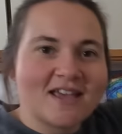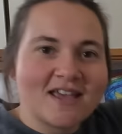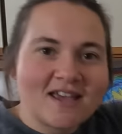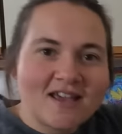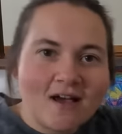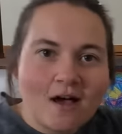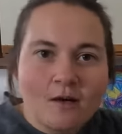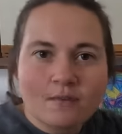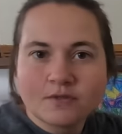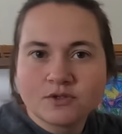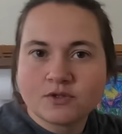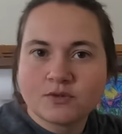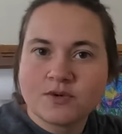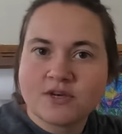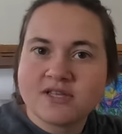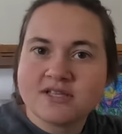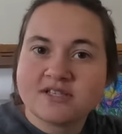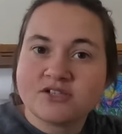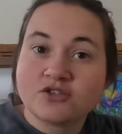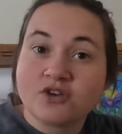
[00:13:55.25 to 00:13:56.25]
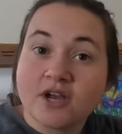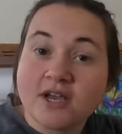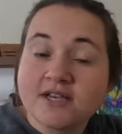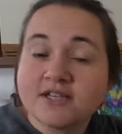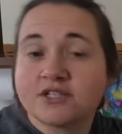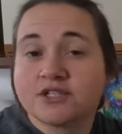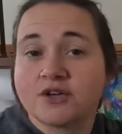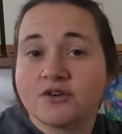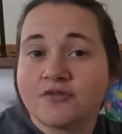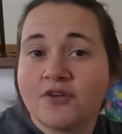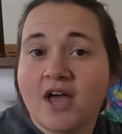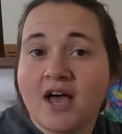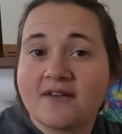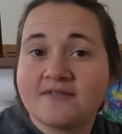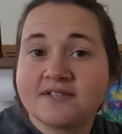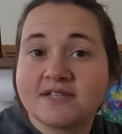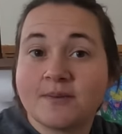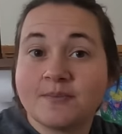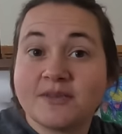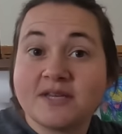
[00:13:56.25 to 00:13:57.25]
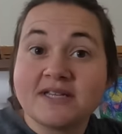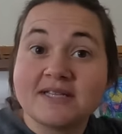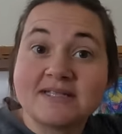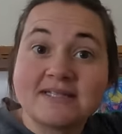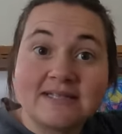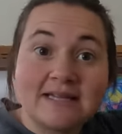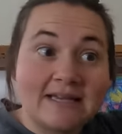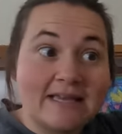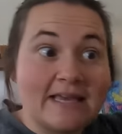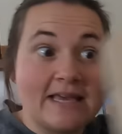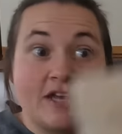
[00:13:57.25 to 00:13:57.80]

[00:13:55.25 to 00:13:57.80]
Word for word: it comes with trays, so if you have something sticky,